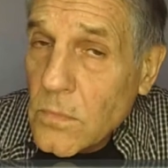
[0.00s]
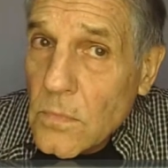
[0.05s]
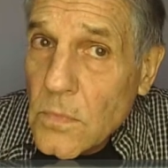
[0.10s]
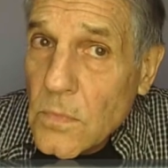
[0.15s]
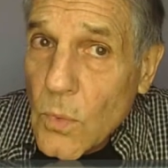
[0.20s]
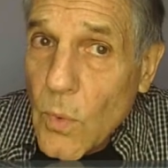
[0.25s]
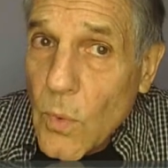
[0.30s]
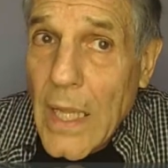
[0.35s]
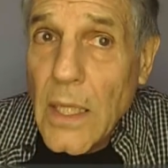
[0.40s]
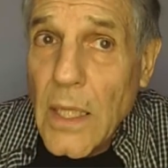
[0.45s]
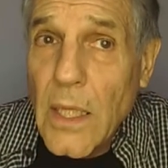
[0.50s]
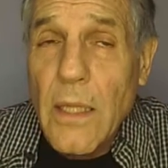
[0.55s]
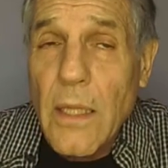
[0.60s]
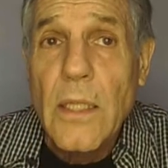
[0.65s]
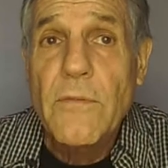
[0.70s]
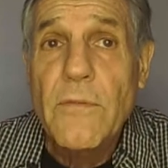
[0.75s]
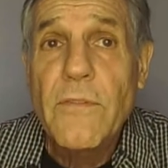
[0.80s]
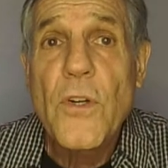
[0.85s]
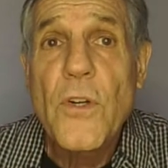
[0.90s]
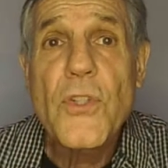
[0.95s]
Well,
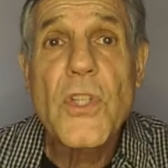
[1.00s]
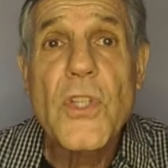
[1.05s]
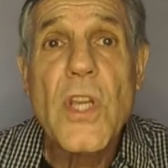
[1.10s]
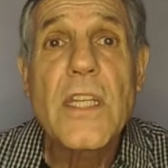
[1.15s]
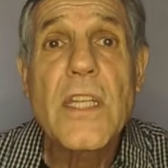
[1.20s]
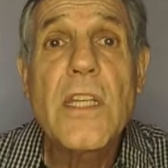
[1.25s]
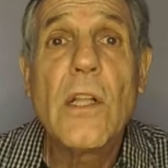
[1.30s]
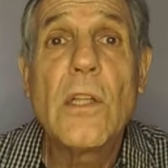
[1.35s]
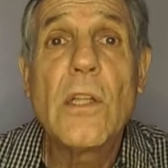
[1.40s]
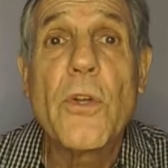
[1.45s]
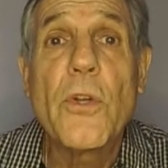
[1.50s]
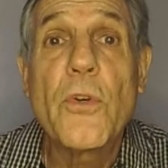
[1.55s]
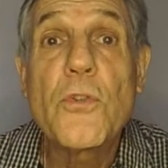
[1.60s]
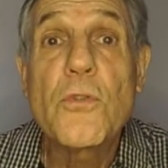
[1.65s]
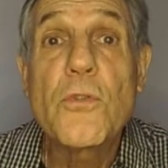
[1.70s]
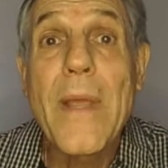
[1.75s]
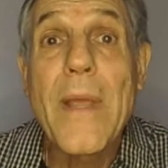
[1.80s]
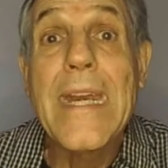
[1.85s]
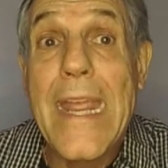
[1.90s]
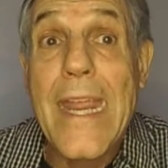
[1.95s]
first I tell learners
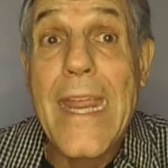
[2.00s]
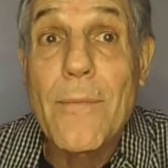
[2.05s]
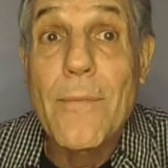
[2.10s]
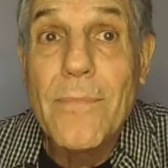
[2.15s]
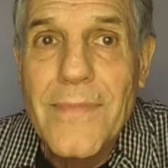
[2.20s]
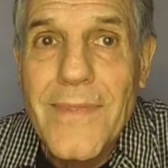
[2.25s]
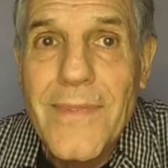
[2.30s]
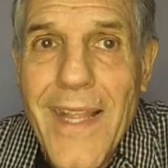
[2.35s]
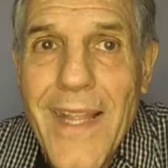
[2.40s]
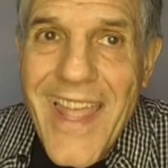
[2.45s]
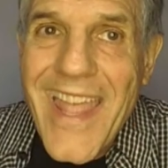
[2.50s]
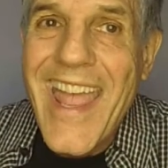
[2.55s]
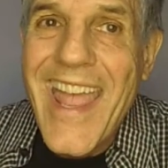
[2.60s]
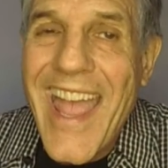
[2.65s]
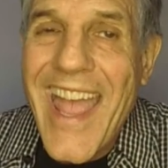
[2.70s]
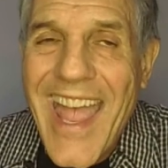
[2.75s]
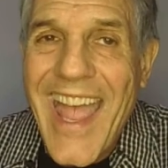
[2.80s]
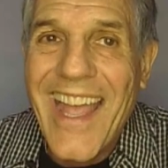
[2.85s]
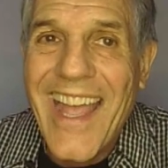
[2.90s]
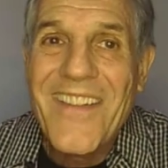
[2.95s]
my name.
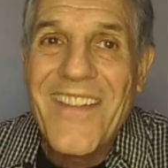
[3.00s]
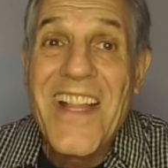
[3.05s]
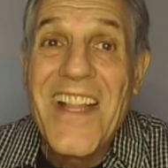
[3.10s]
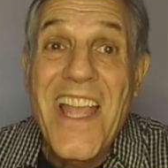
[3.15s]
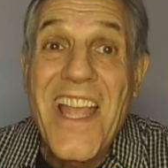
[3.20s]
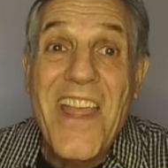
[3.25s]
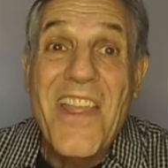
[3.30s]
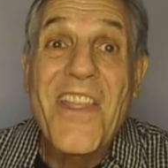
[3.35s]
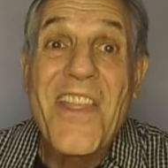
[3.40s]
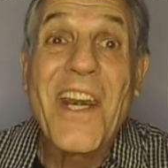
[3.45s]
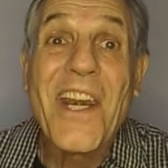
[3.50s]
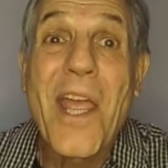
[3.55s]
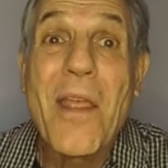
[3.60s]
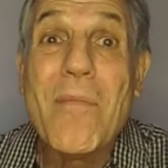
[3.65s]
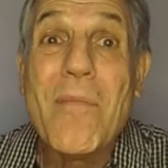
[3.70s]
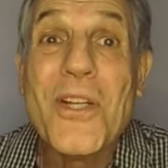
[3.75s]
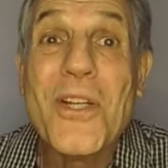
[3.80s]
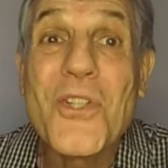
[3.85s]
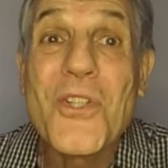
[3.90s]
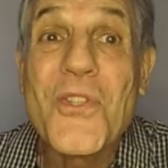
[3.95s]
Then I
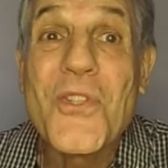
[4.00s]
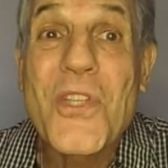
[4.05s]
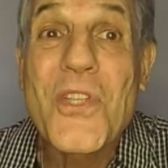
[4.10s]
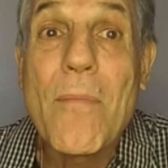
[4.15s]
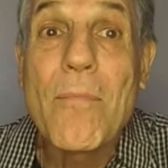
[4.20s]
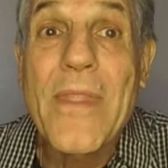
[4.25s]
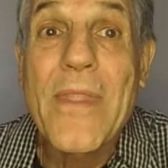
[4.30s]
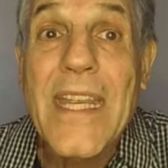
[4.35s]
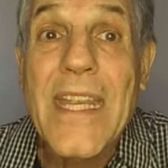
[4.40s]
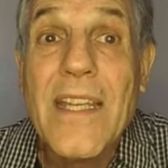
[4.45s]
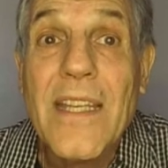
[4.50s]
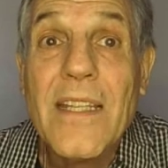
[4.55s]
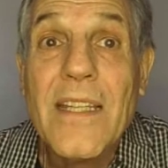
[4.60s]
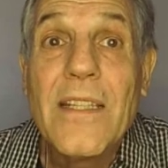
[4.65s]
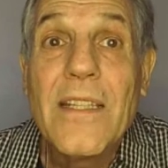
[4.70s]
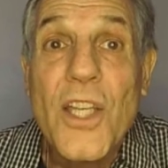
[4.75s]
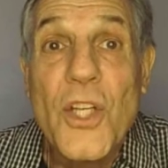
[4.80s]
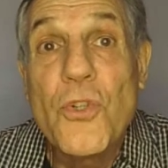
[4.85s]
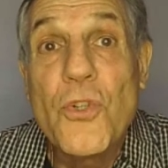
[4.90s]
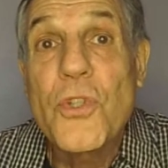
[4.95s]
mention something
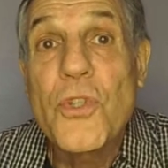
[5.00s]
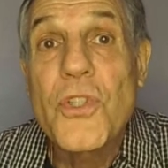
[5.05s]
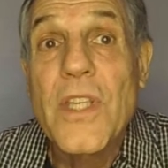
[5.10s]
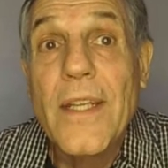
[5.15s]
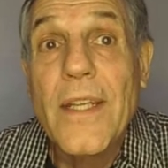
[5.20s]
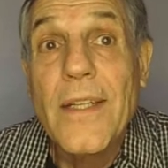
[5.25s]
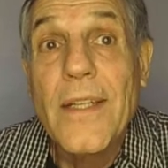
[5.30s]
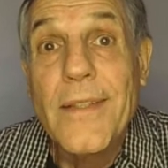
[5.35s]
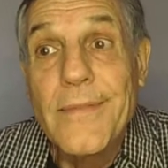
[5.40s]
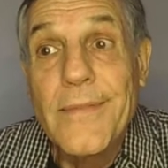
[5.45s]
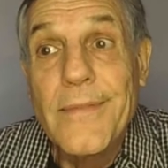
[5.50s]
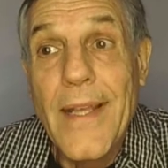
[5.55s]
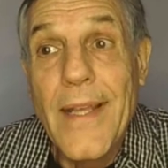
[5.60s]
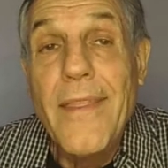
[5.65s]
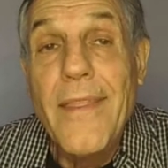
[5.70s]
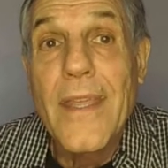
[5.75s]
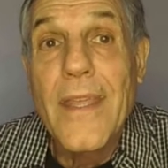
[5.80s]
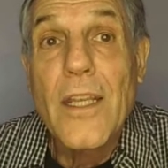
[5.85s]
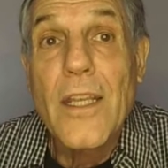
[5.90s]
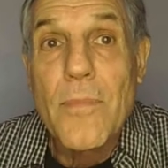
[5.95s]
interesting, I
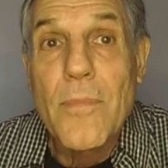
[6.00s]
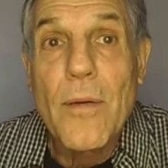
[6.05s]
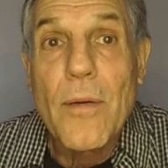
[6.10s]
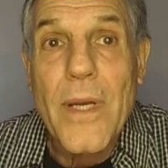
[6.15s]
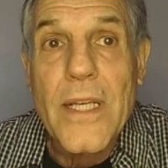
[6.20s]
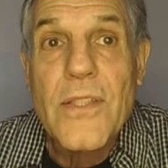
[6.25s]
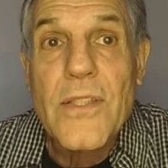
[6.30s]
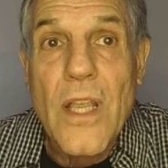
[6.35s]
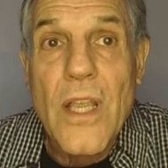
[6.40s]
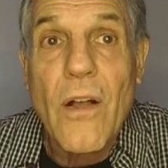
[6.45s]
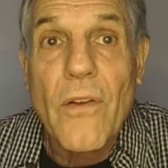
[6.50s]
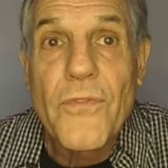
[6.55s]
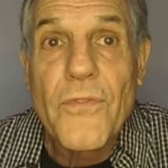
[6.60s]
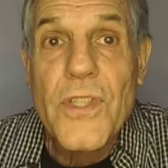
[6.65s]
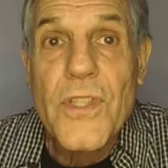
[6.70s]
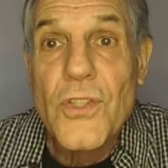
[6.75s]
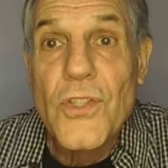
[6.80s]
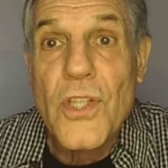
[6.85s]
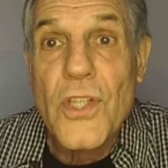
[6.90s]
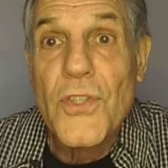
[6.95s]
think, about myself,
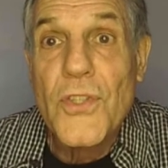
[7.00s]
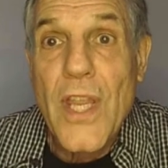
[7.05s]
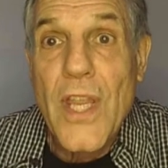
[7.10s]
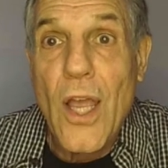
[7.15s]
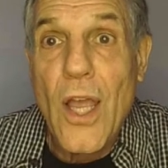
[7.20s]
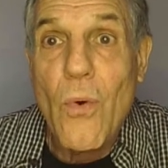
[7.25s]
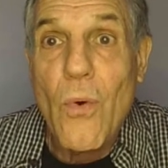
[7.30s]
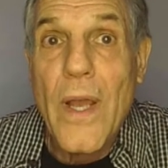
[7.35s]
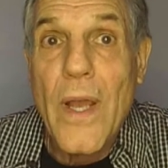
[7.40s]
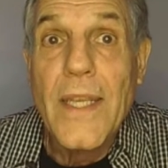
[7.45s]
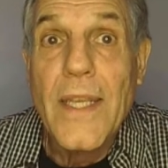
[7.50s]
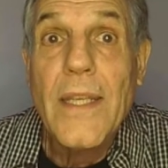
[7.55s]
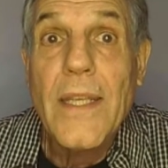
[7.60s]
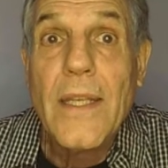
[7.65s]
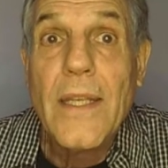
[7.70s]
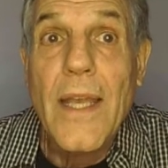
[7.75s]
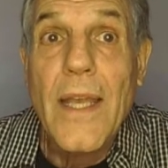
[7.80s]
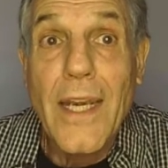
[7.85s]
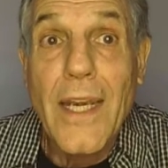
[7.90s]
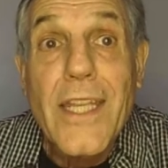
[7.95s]
such as how I
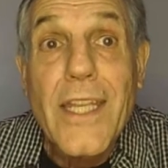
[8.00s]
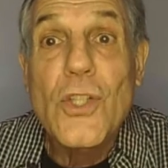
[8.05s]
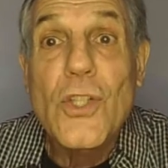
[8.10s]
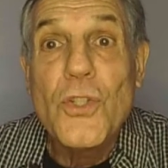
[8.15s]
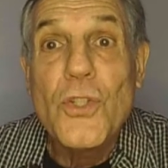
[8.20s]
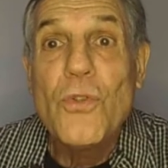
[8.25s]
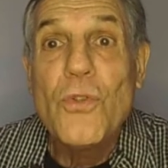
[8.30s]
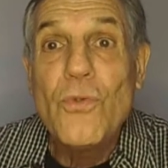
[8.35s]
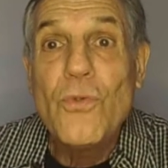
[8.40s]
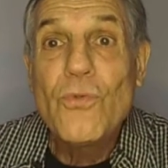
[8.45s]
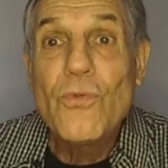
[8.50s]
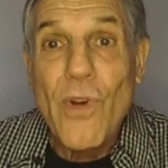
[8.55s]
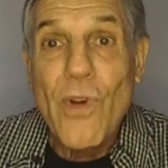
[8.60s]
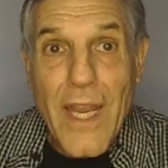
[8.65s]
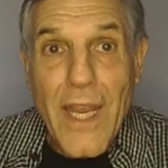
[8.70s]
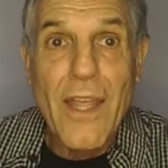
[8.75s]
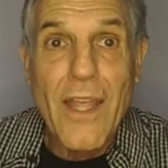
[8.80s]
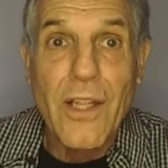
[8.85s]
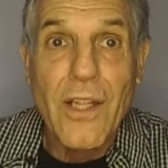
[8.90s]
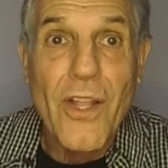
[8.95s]
like to do
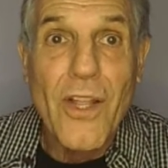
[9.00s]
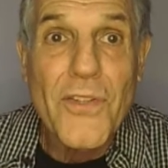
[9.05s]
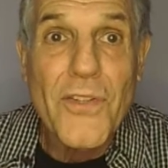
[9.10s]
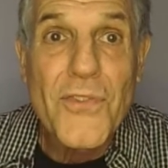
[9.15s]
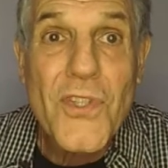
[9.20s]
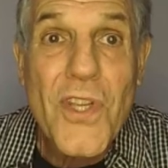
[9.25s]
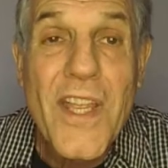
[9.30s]
triathlons.